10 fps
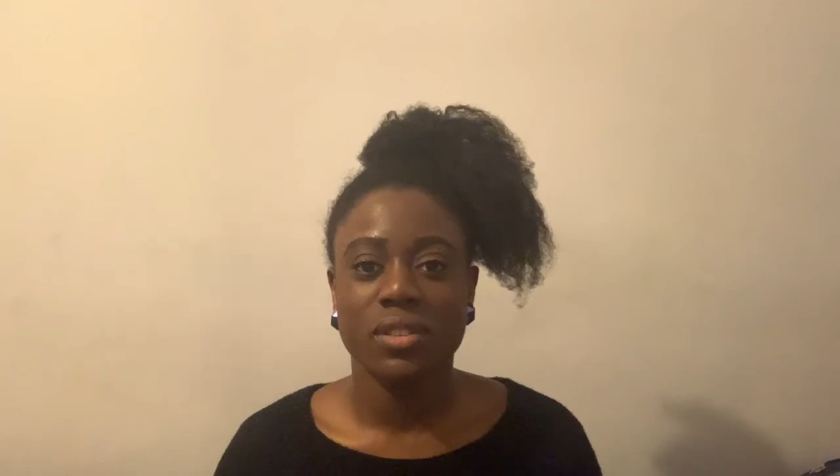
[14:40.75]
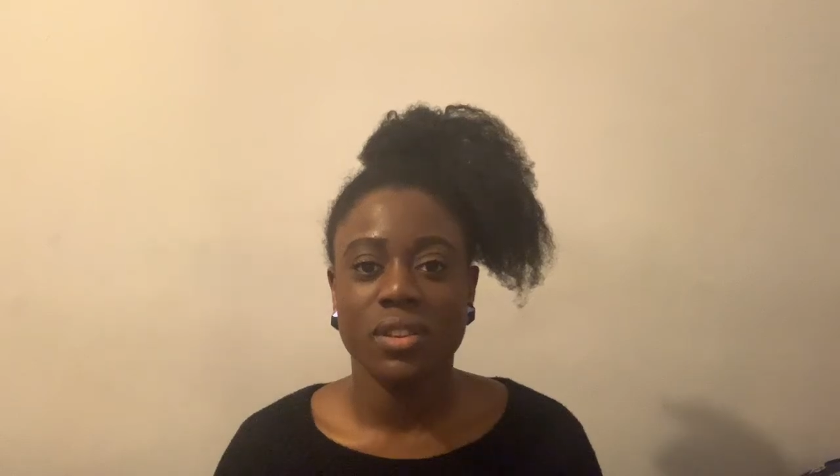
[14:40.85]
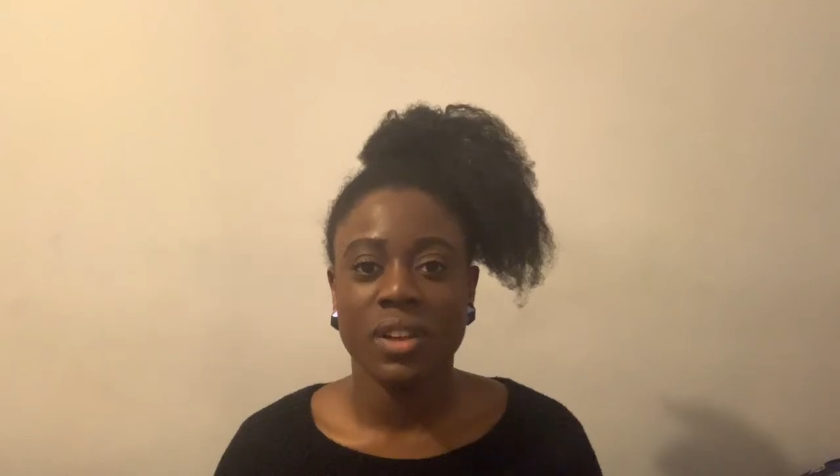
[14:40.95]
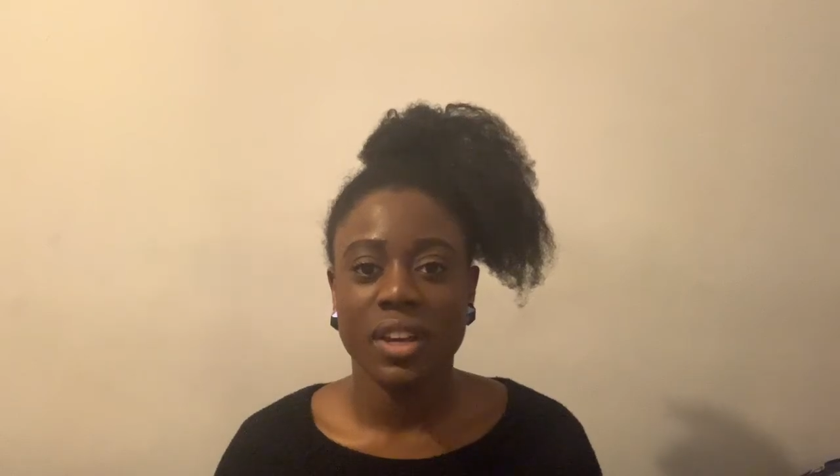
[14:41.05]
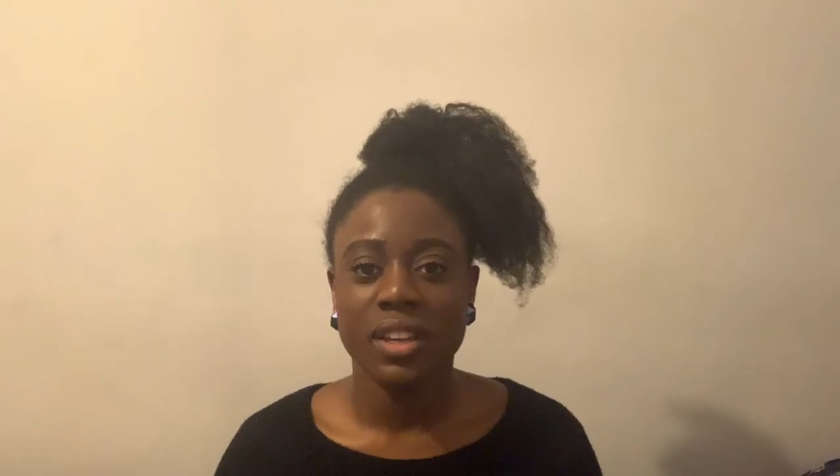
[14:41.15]

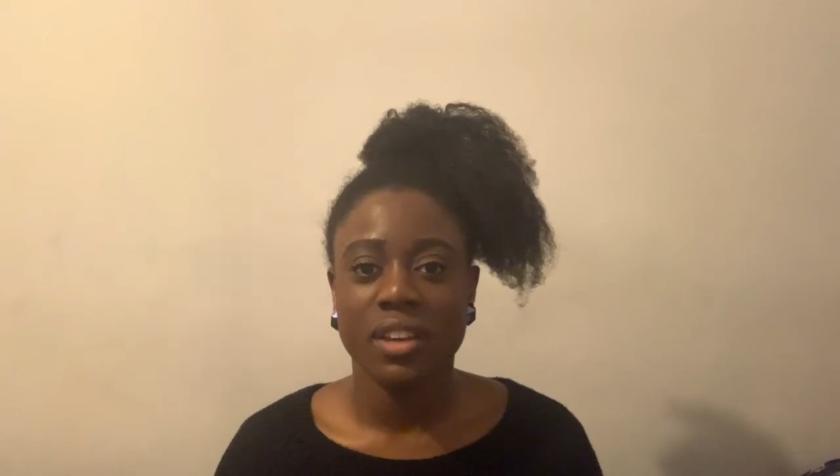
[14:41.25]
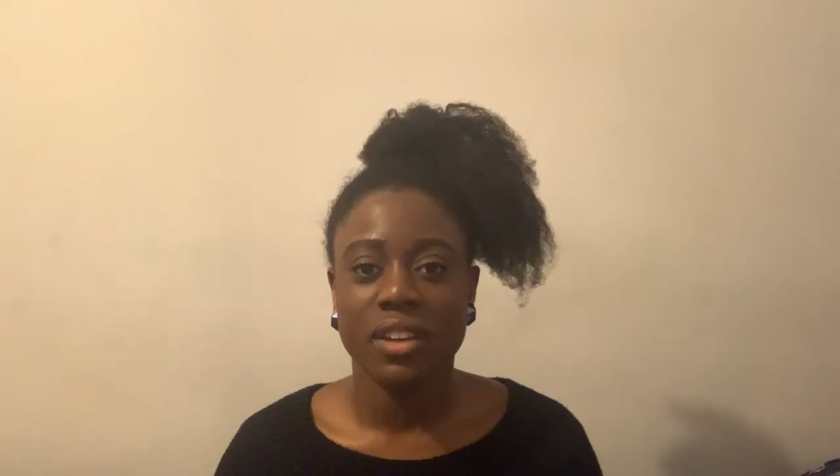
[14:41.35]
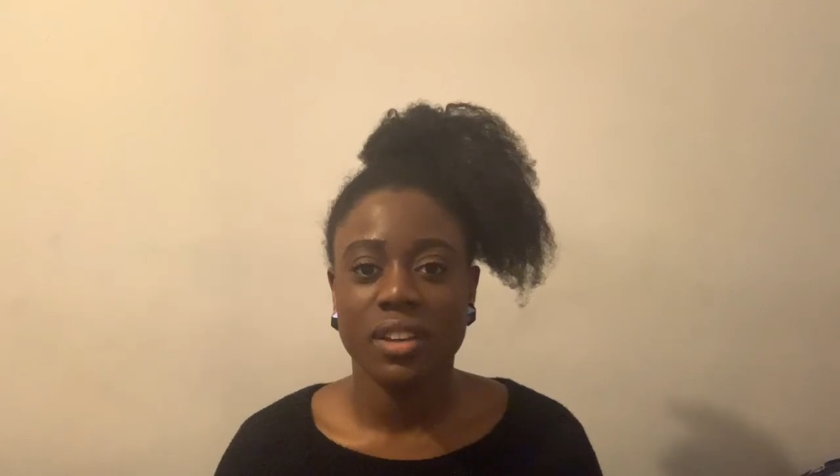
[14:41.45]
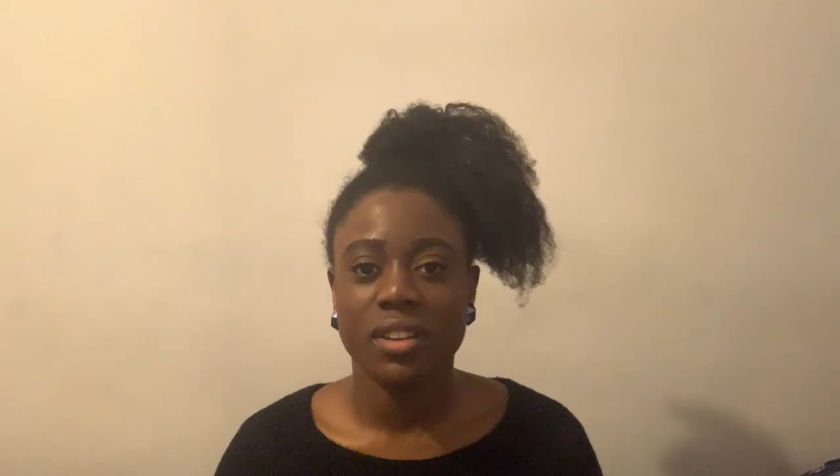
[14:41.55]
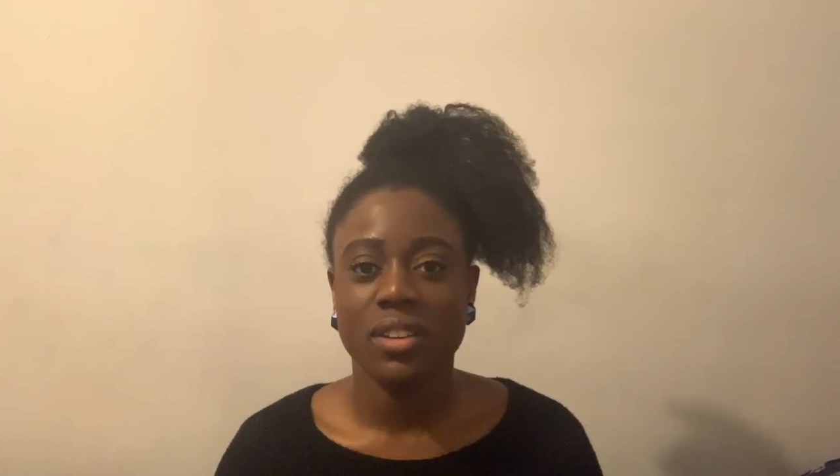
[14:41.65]
like
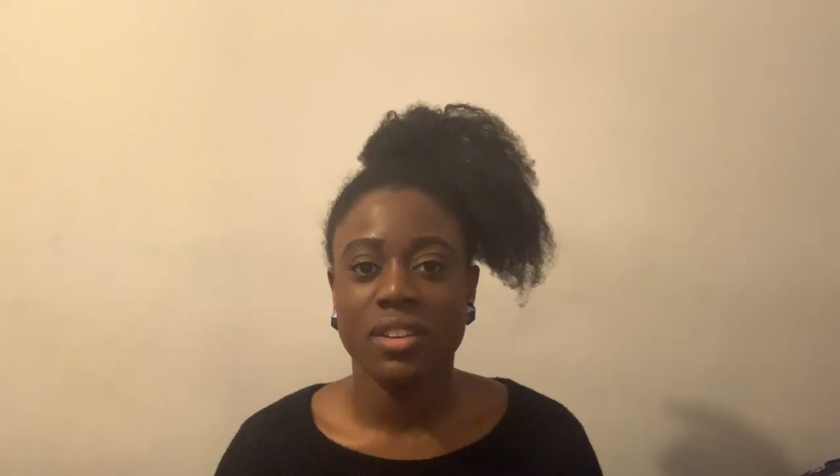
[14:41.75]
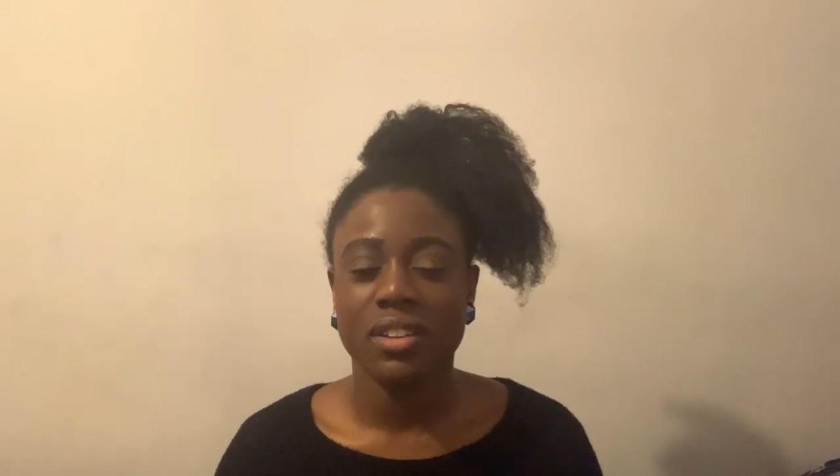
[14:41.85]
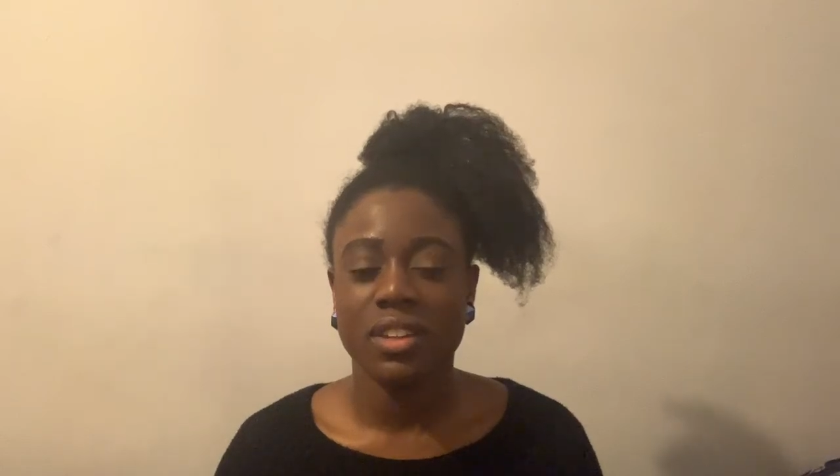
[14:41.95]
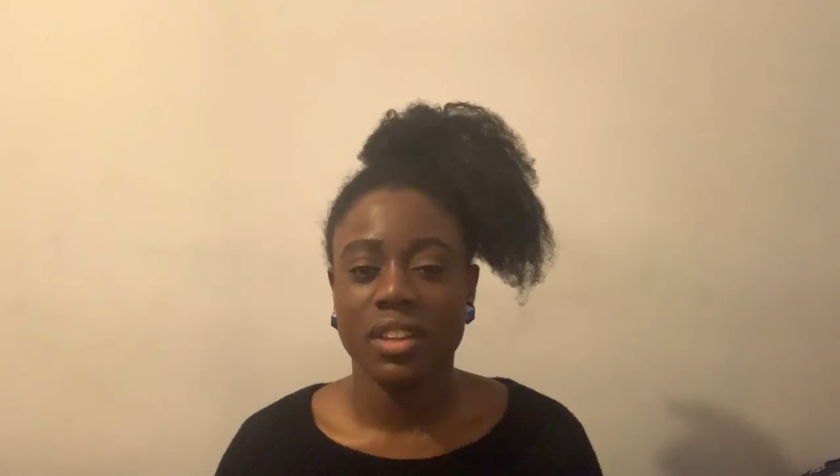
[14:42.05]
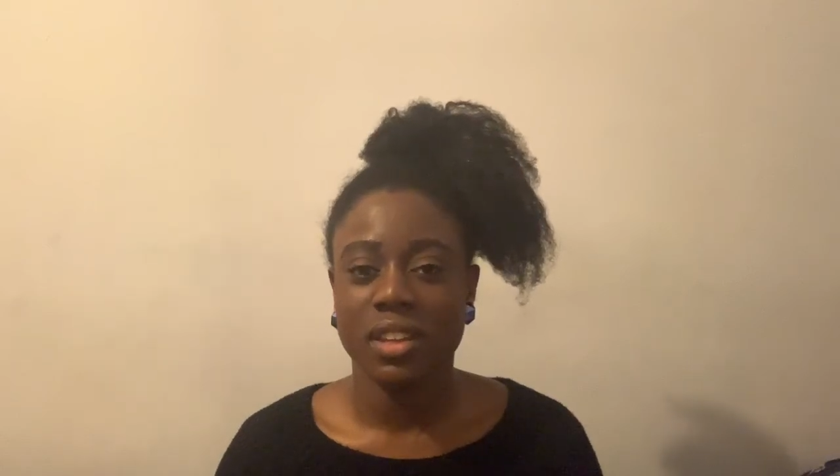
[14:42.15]
it,
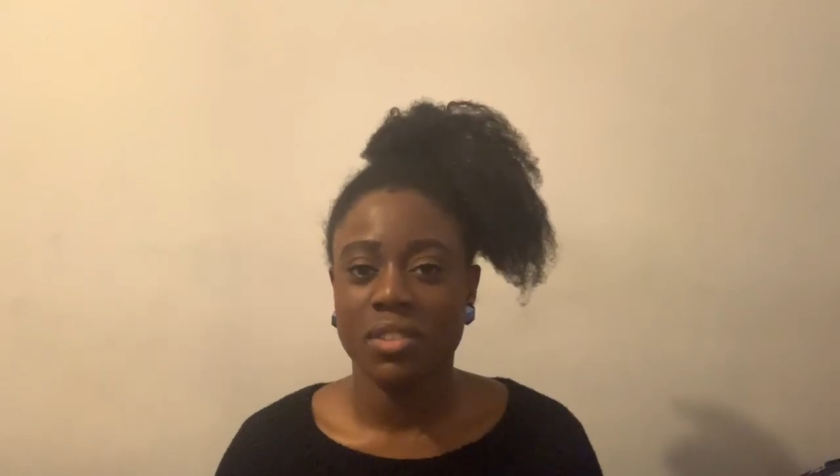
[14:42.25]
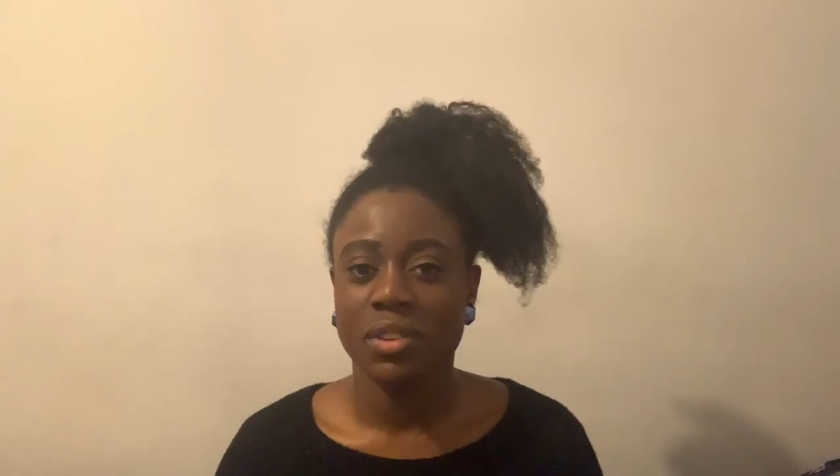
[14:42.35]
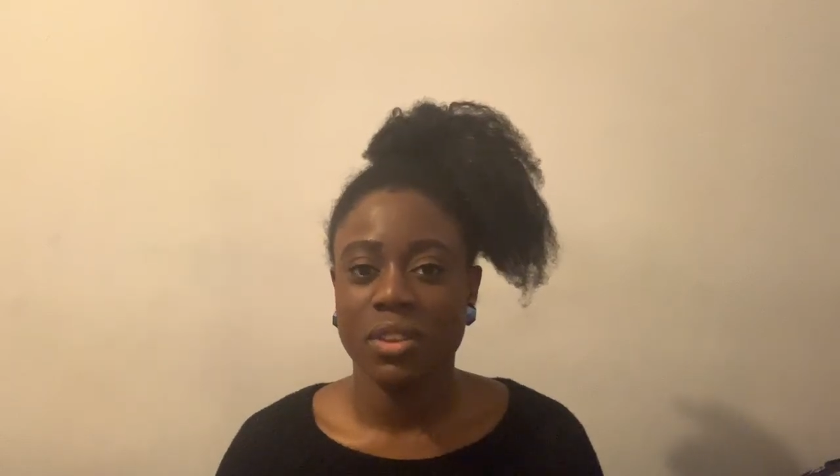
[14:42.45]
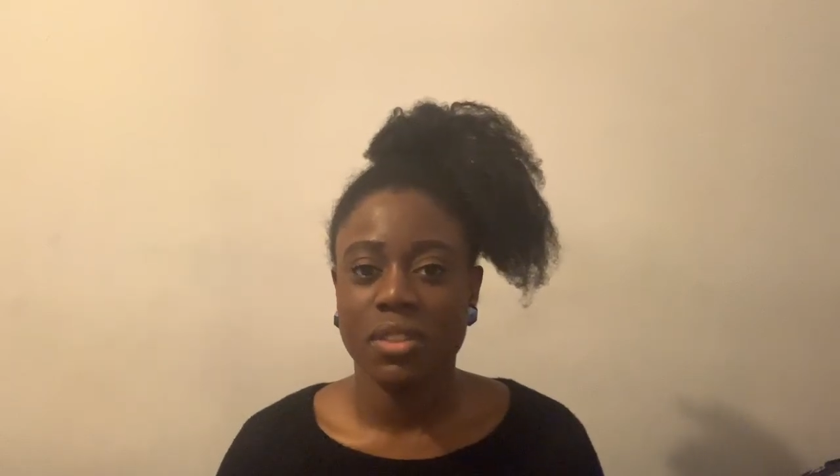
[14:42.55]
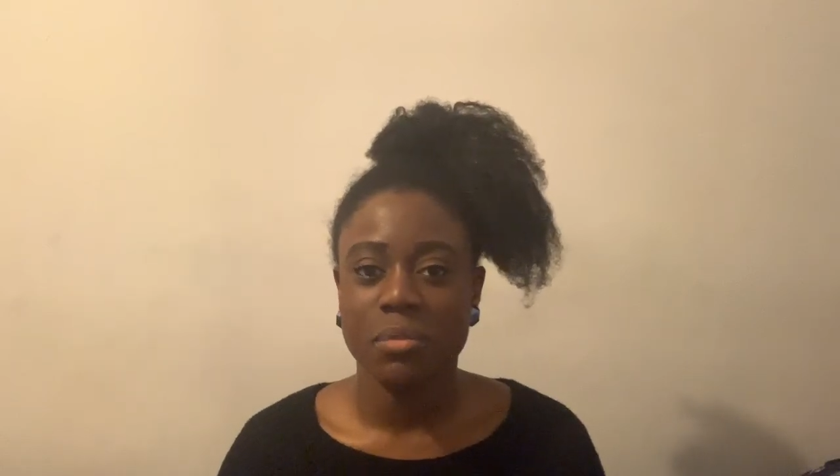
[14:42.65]
then give
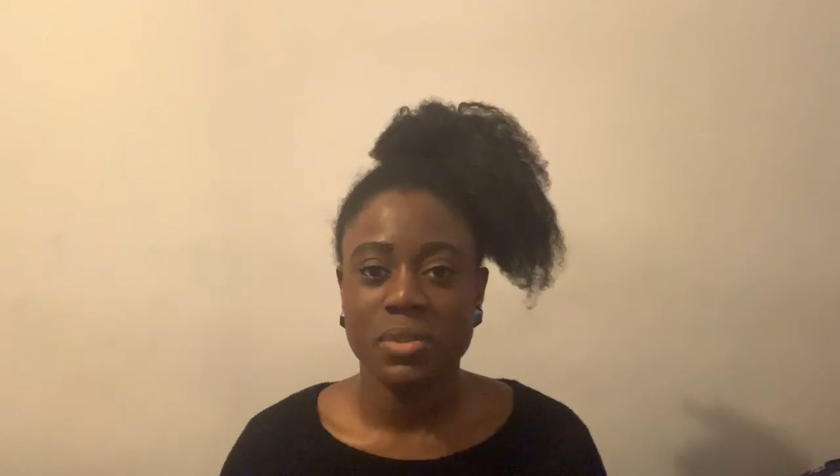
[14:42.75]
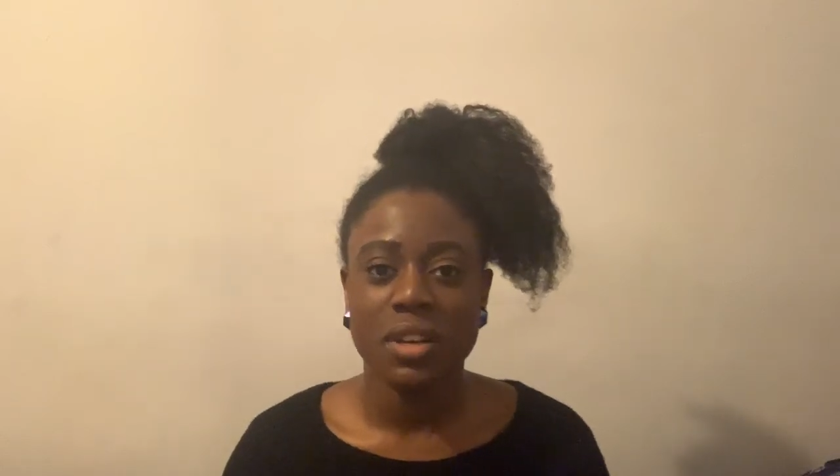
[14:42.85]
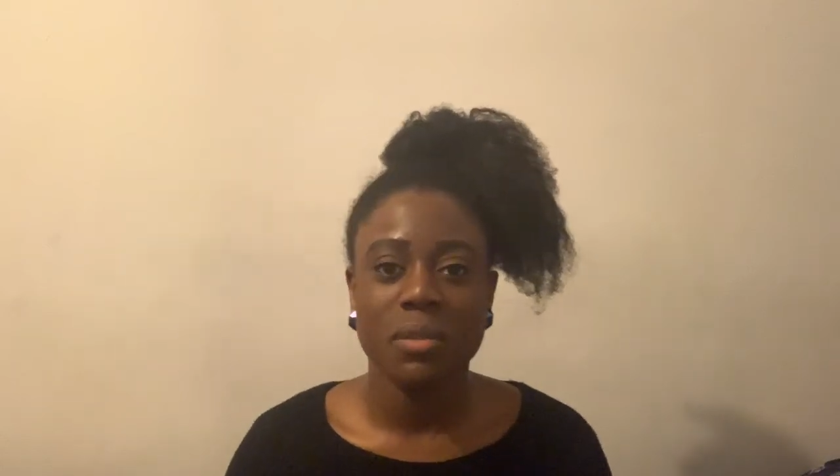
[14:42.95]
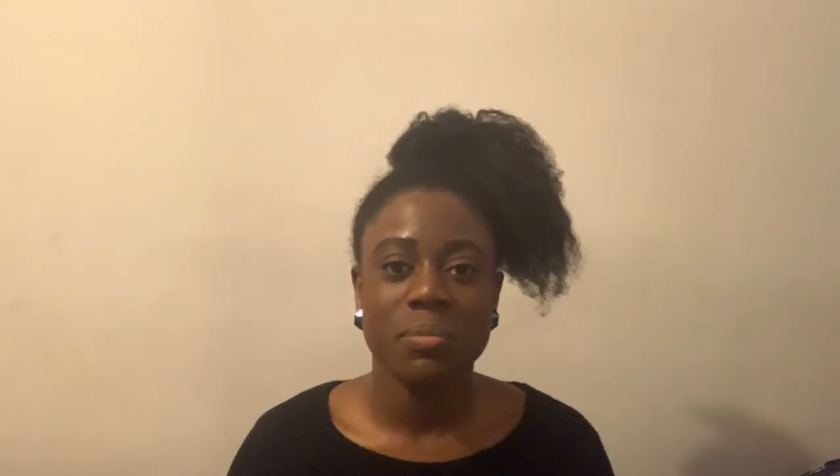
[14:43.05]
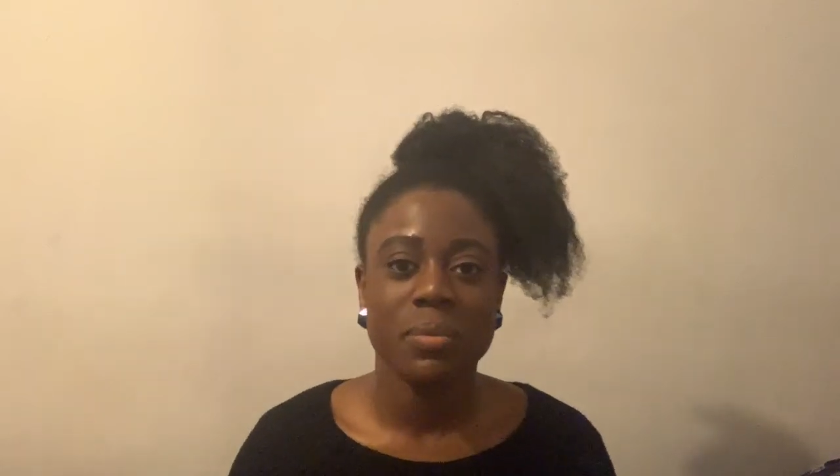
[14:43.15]
it a thumbs
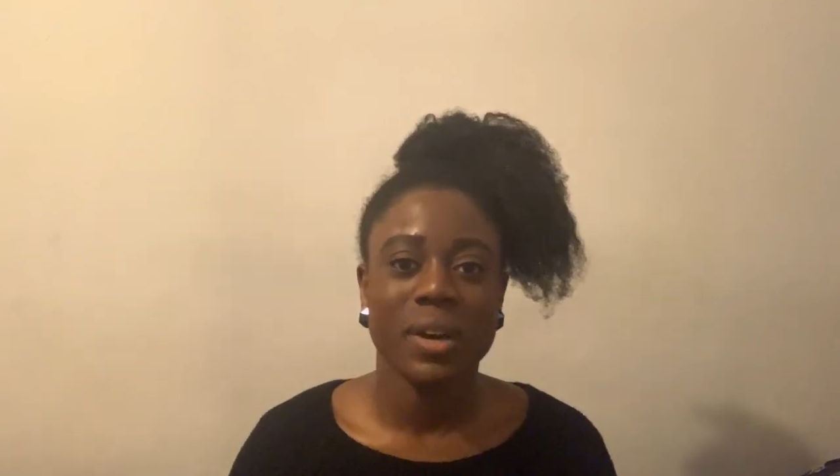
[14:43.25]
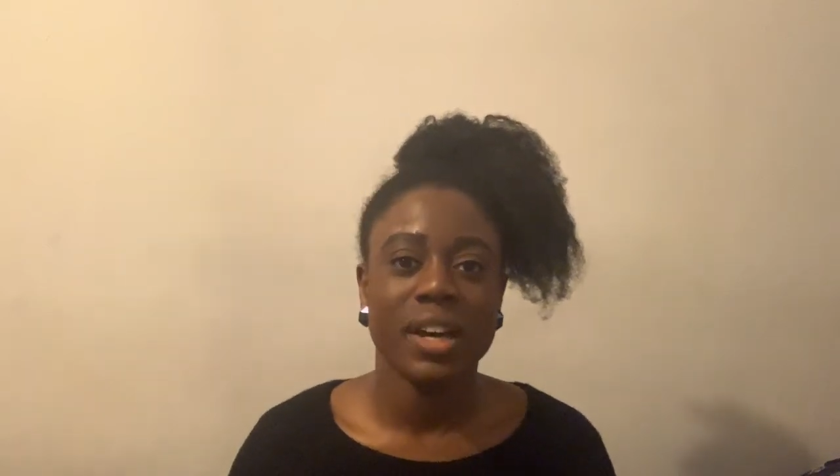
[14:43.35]
up,